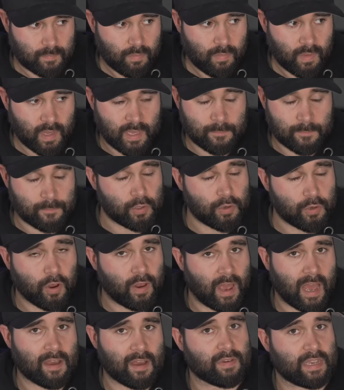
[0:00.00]
if you
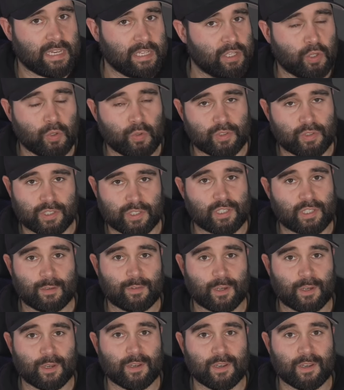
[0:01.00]
don't have a new
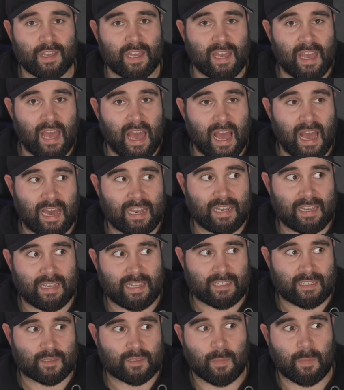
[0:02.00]
certificate and it
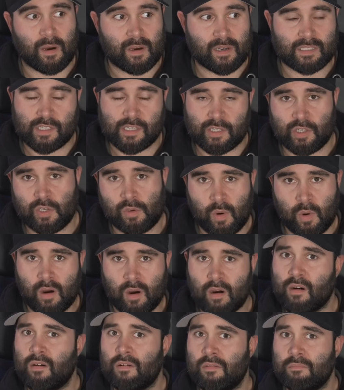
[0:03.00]
expires and you
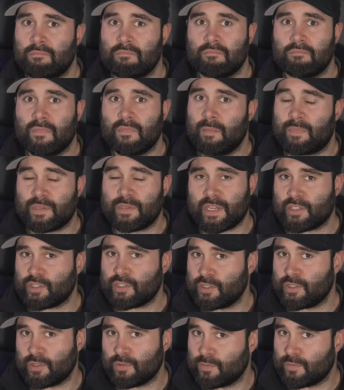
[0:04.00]
are in
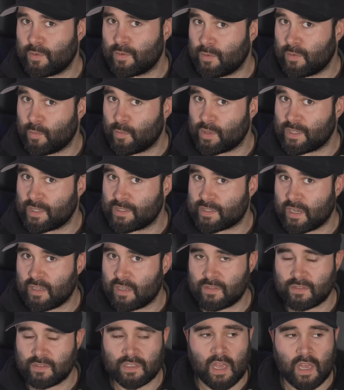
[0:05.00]
possession of all these
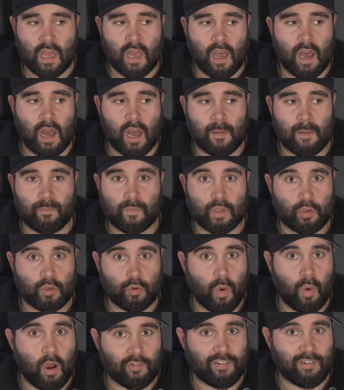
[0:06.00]
guns,
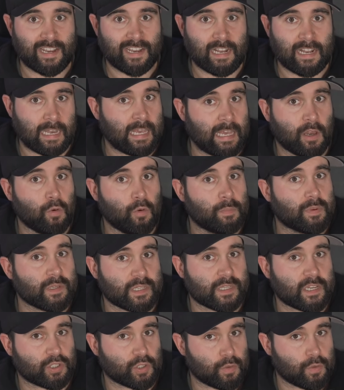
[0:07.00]
you are in illegal
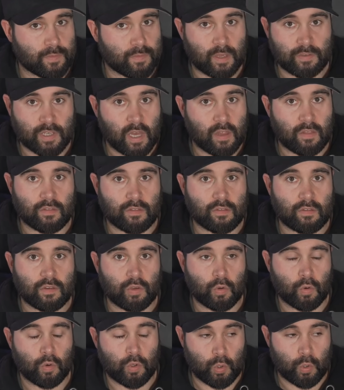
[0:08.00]
possession of those guns.
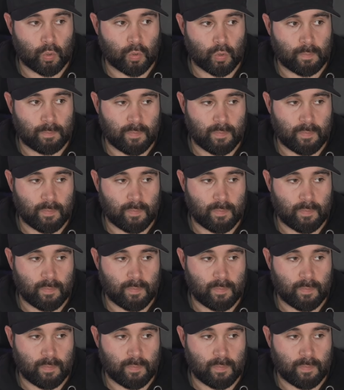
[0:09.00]
You're